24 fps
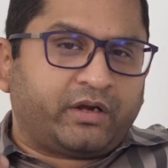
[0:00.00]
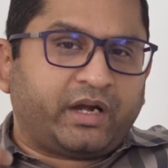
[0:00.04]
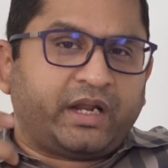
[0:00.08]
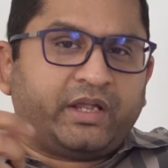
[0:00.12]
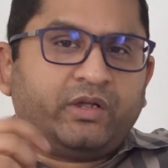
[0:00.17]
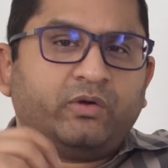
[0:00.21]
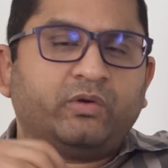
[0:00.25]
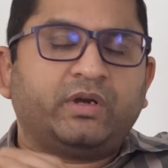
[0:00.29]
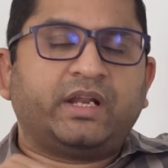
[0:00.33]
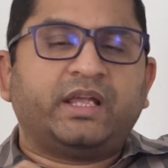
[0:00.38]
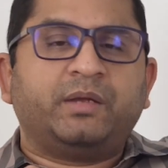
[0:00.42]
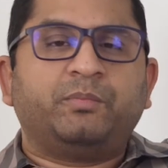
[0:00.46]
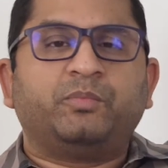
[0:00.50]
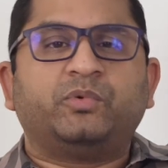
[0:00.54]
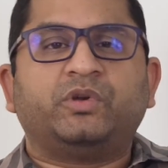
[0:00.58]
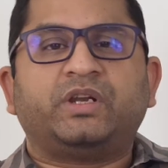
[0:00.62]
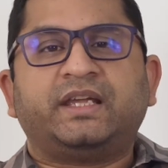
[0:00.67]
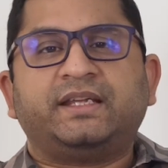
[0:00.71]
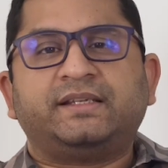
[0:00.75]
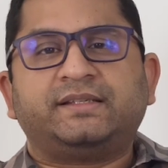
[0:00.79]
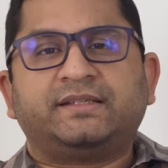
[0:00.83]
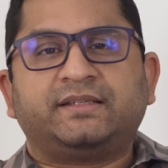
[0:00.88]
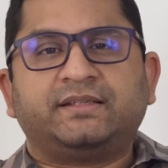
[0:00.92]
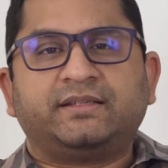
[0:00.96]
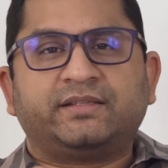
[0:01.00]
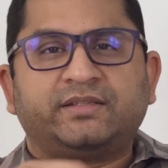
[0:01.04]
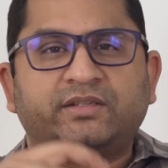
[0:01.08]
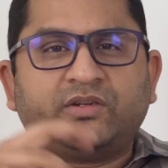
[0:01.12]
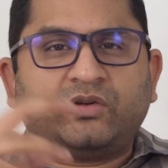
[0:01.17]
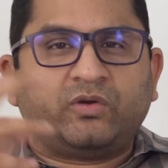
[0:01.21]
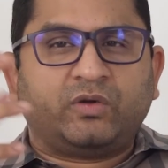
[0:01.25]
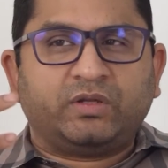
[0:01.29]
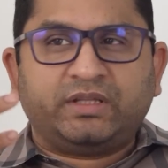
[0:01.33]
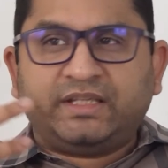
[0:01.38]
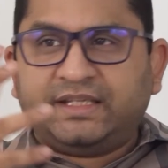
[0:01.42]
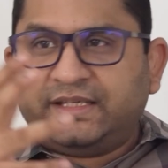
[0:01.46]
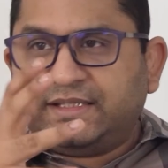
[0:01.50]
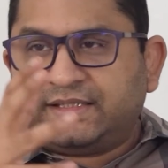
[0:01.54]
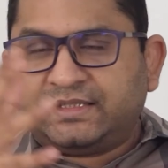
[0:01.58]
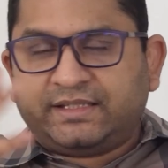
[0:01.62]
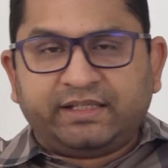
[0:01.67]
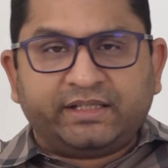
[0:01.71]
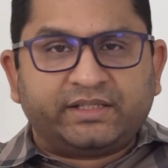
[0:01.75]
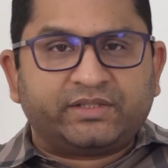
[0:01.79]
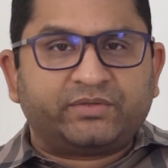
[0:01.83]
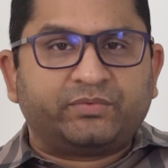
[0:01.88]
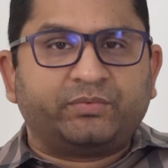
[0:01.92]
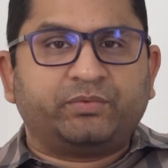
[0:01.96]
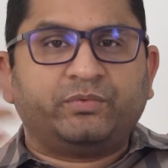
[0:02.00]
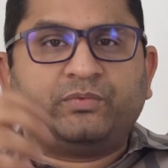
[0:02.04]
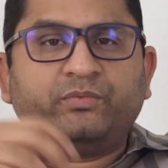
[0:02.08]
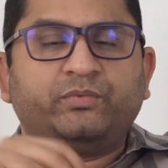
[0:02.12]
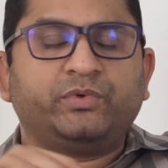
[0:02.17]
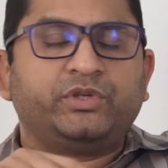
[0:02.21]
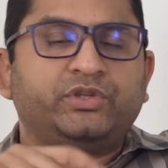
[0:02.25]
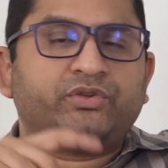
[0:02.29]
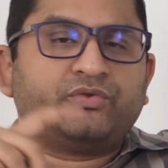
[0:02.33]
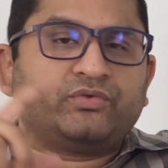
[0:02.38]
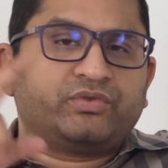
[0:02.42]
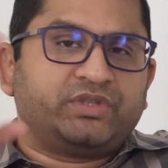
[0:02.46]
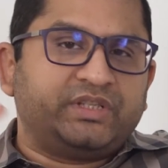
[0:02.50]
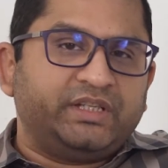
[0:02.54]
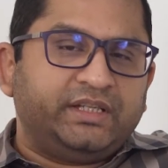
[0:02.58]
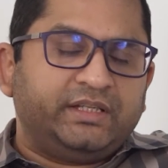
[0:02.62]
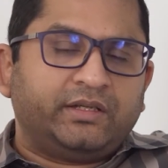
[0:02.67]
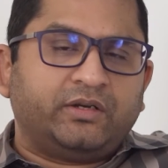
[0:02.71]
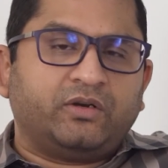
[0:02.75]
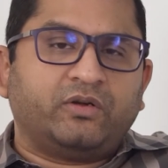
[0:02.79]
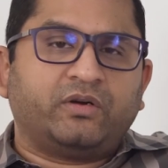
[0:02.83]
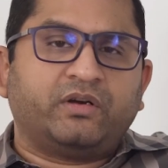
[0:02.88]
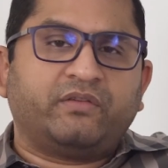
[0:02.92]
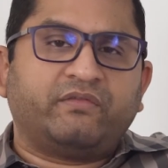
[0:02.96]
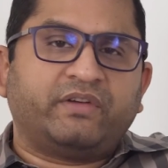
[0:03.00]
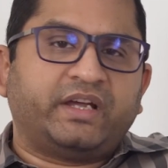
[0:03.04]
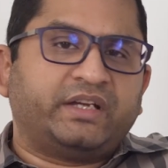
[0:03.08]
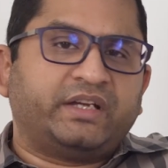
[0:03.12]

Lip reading: cryolipolysis and all these things which you see a lot of